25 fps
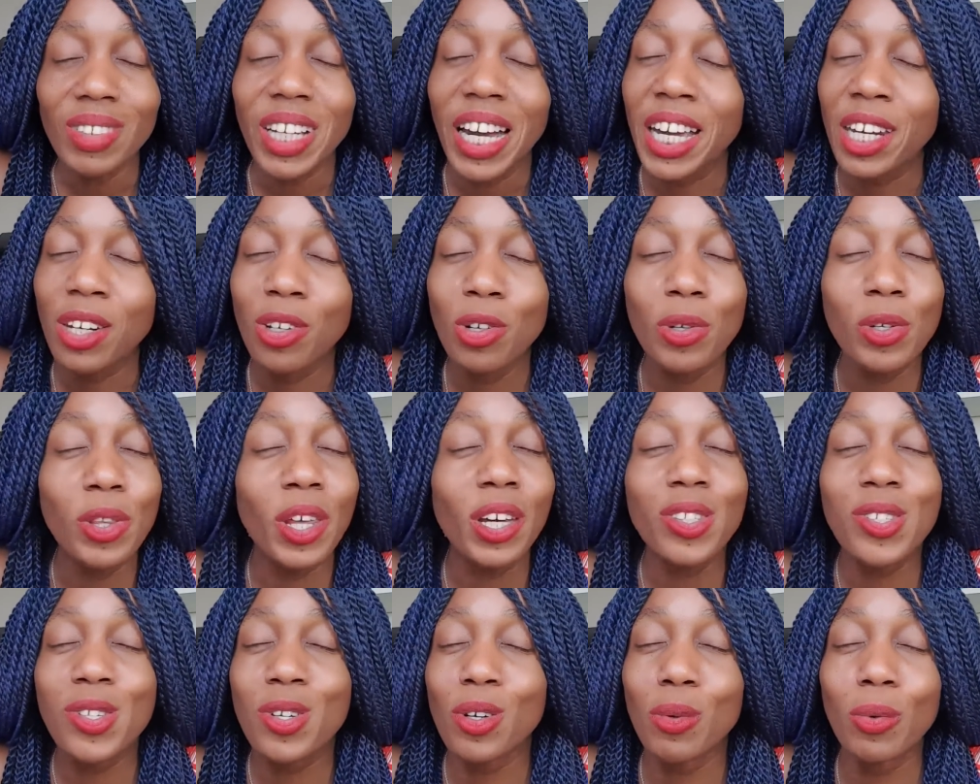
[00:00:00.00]
I know
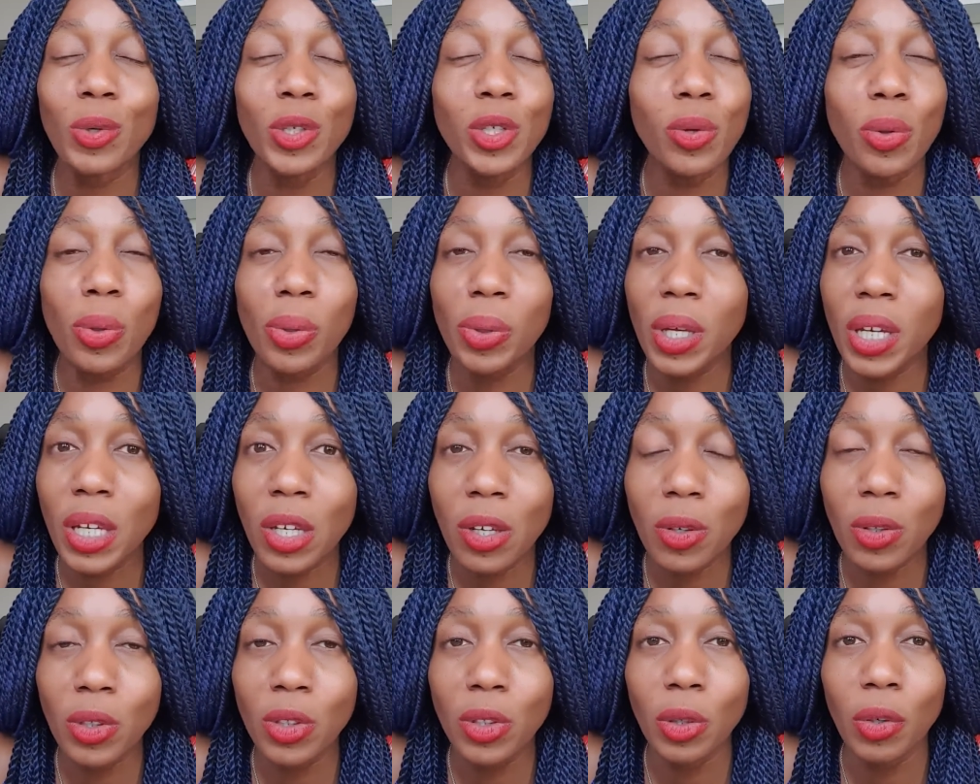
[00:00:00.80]
that's not what you
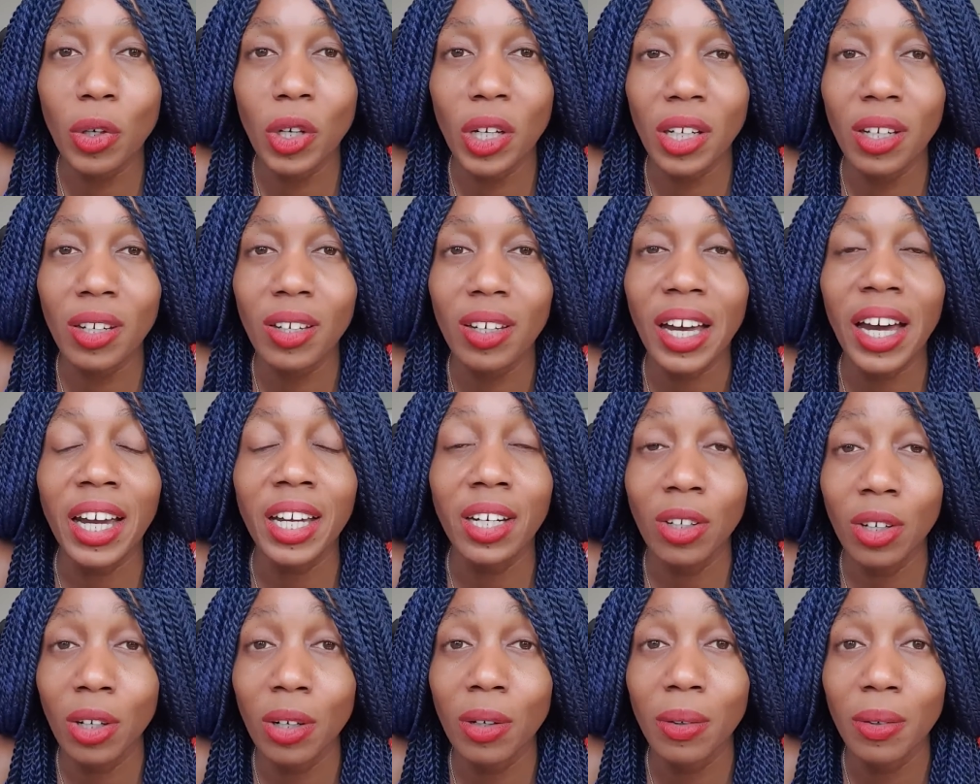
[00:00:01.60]
think you're doing. I
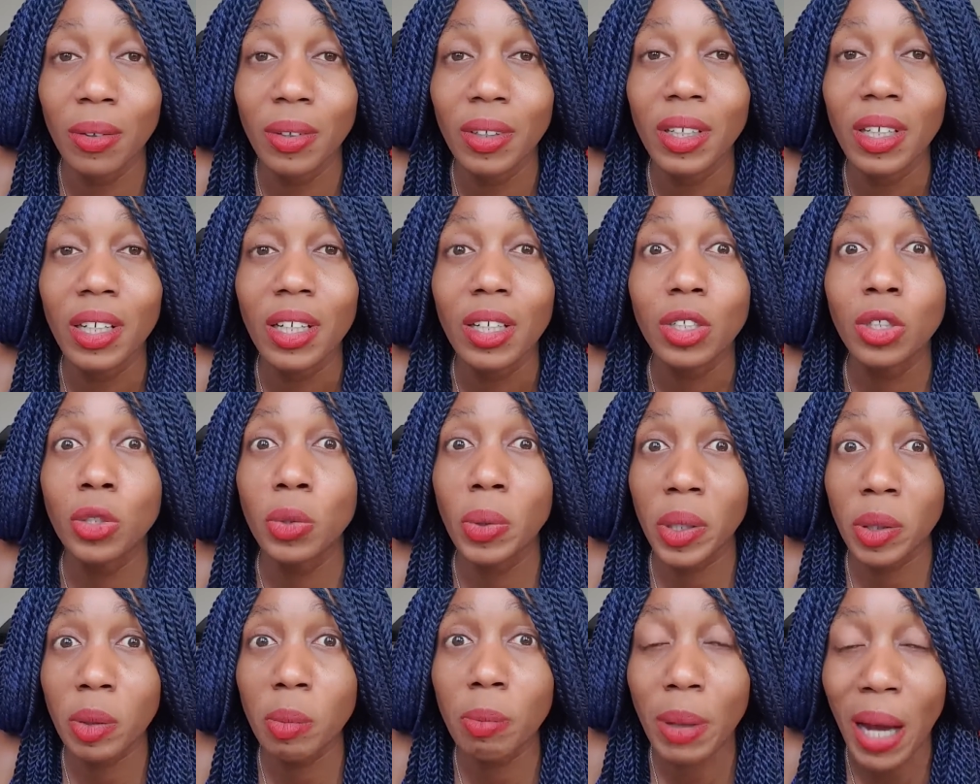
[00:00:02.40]
know.
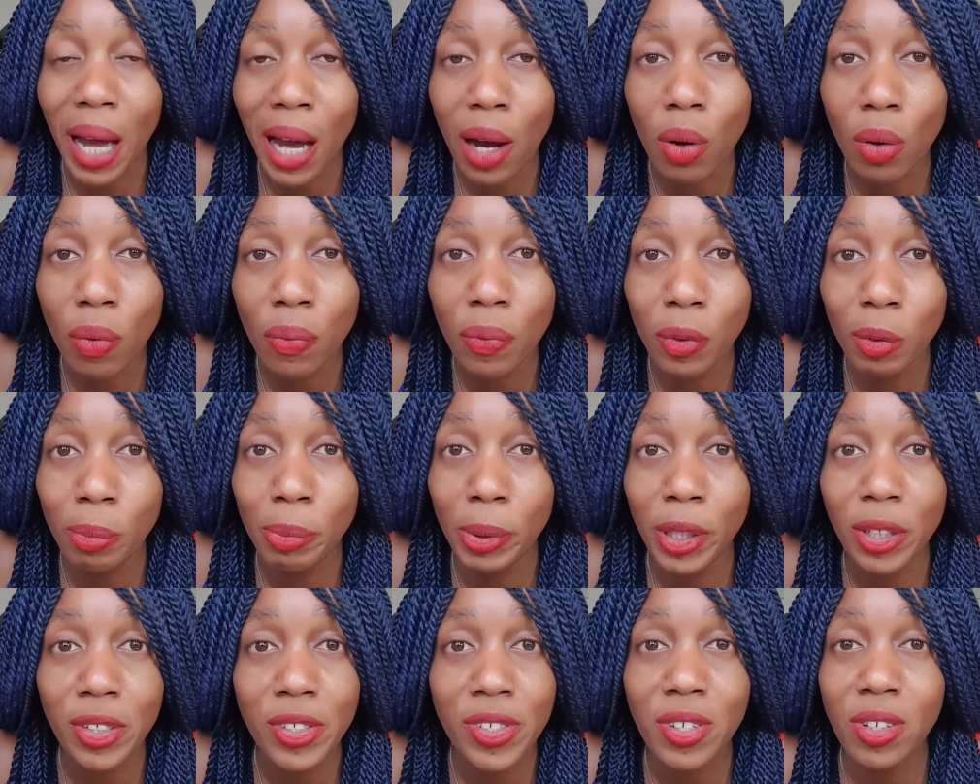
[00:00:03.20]
You are a powerful
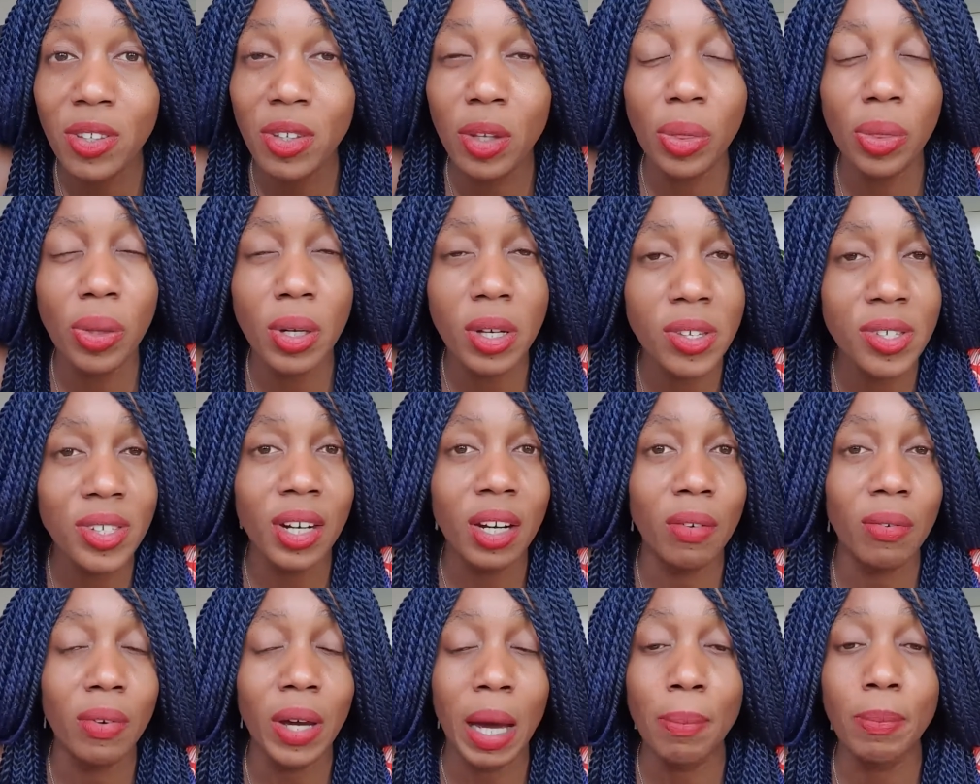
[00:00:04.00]
person. The things
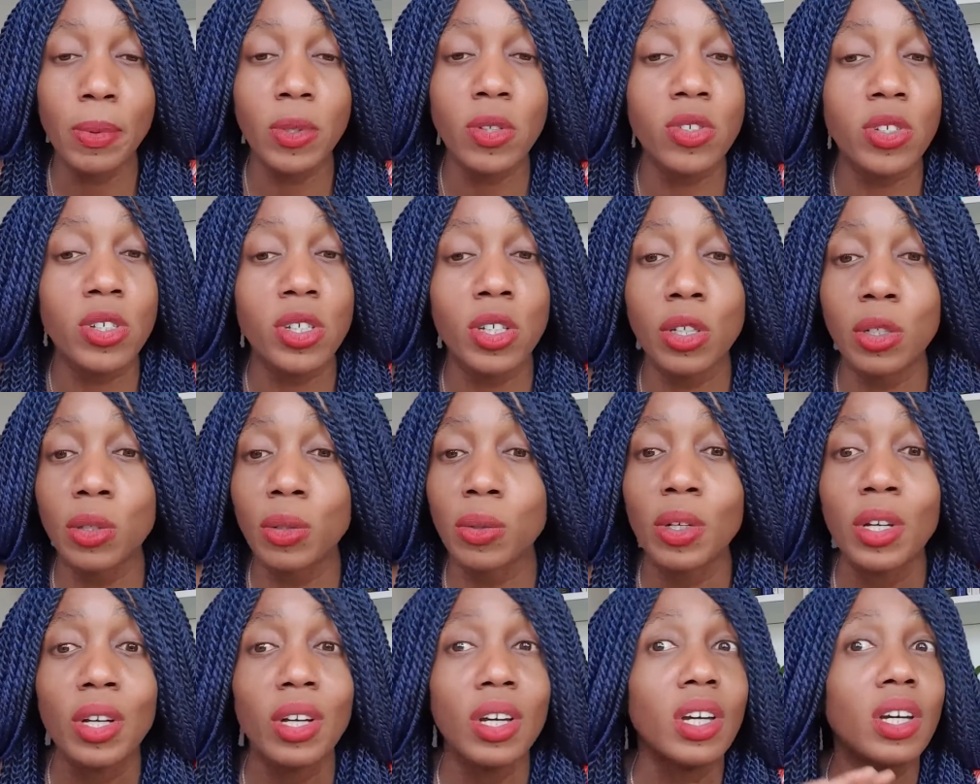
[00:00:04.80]
that have happened to
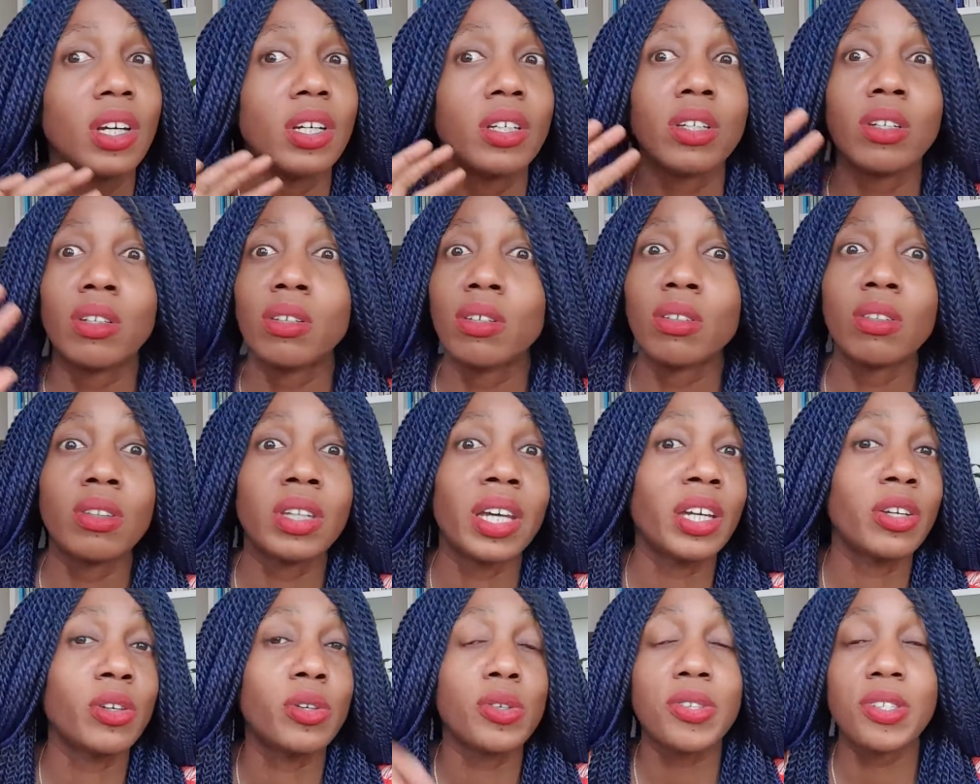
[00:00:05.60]
you,
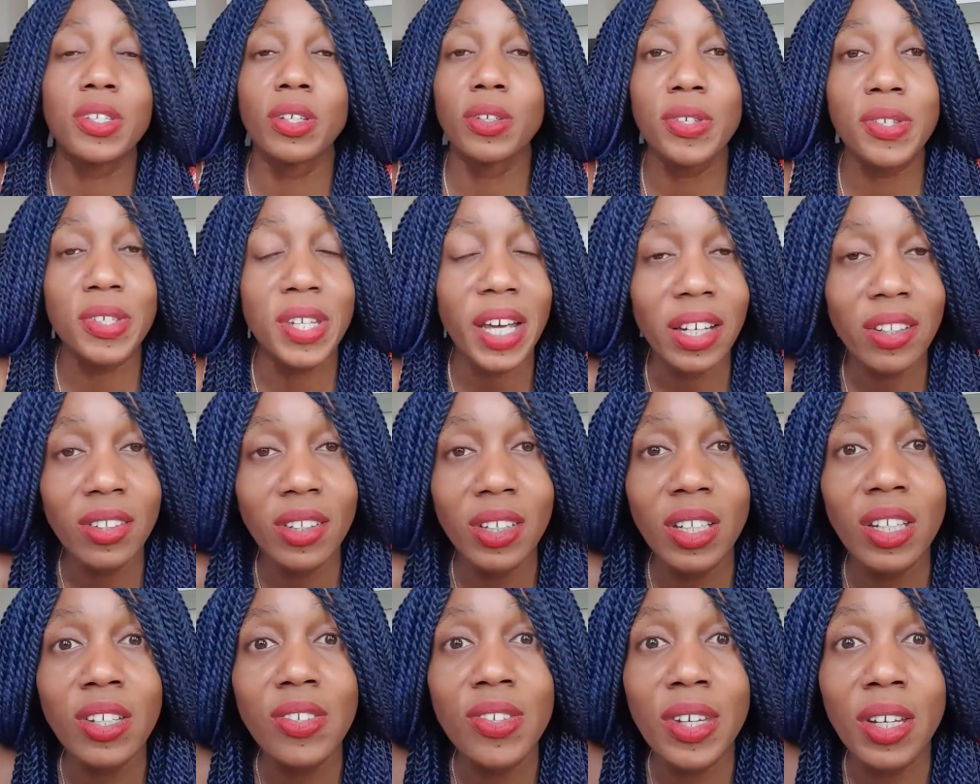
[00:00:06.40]
that you're still
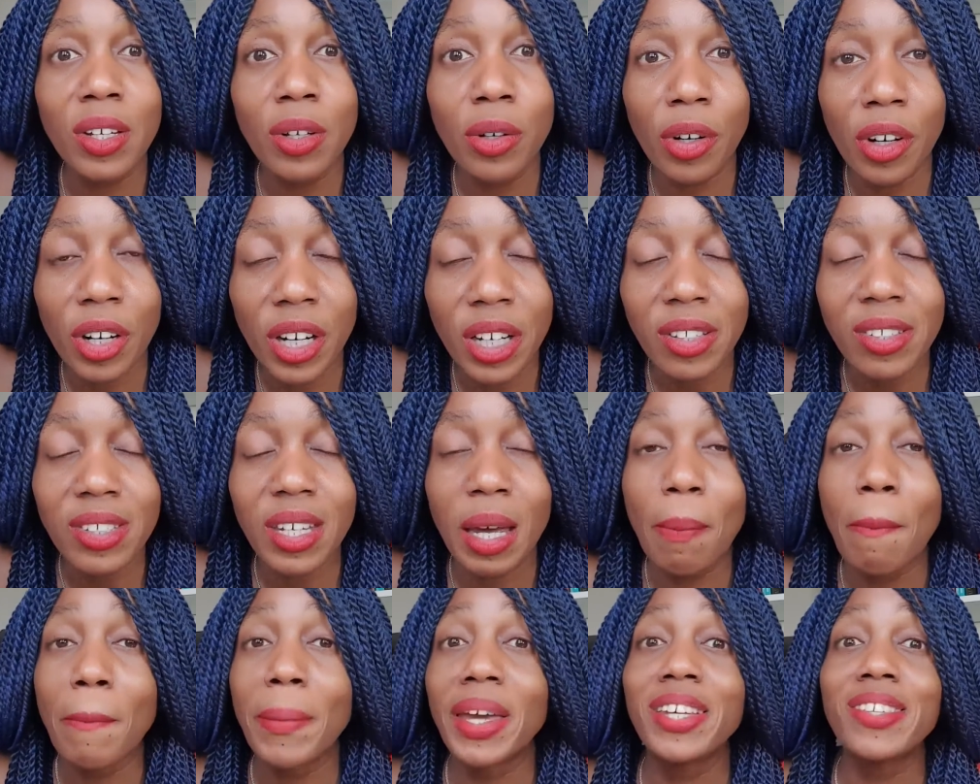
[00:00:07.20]
standing is a great,
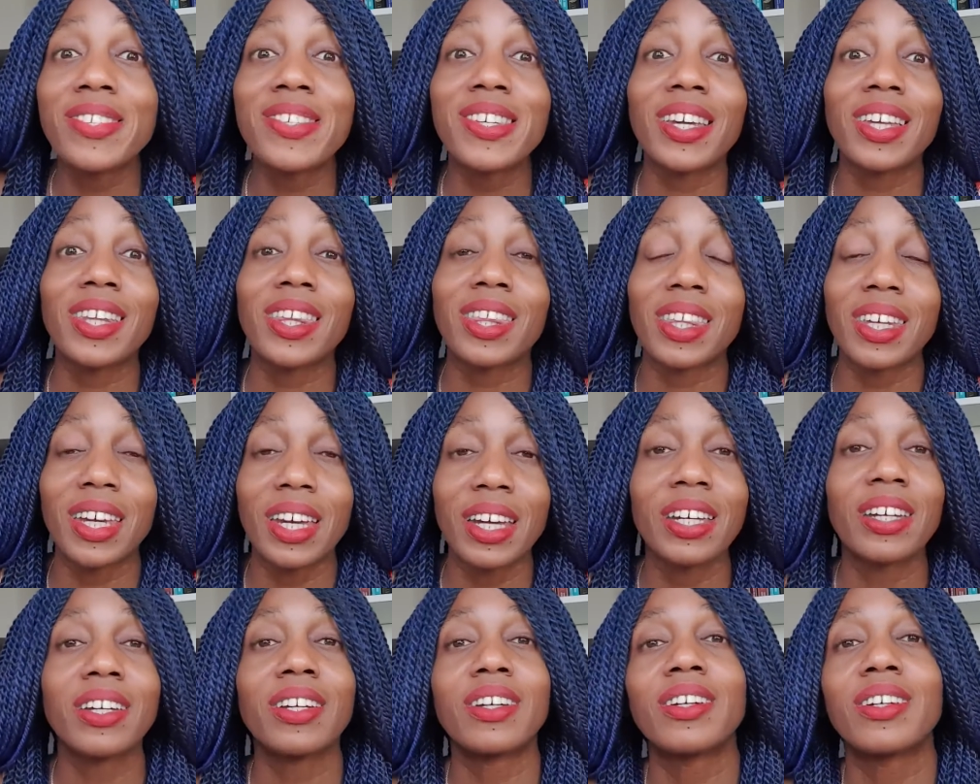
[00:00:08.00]
amazing
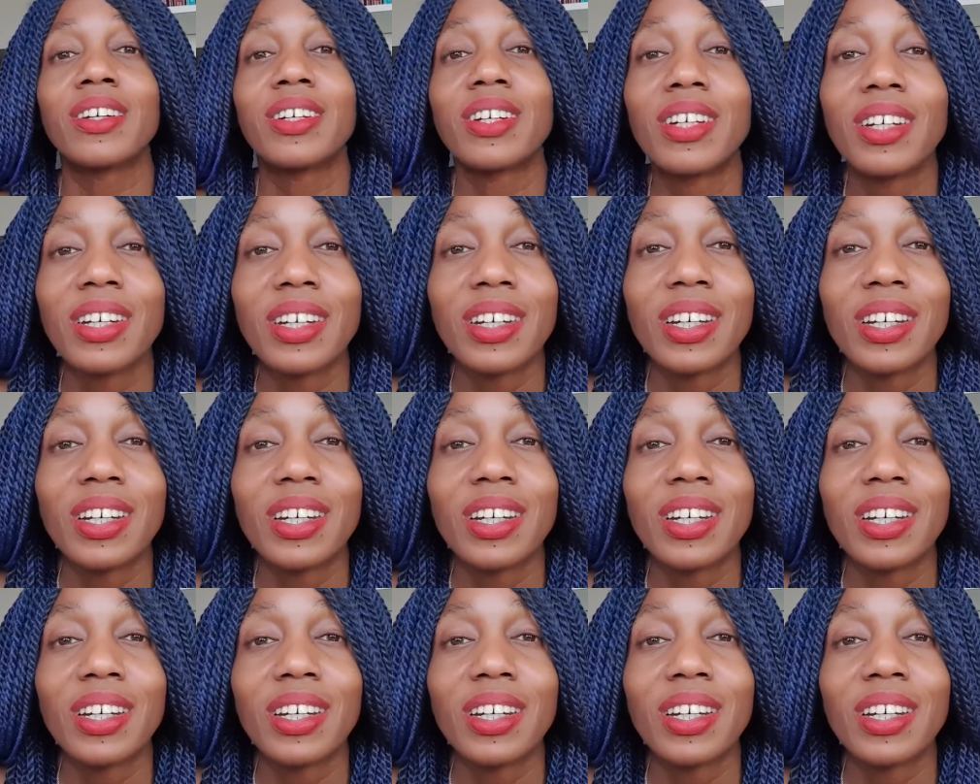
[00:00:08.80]
thing.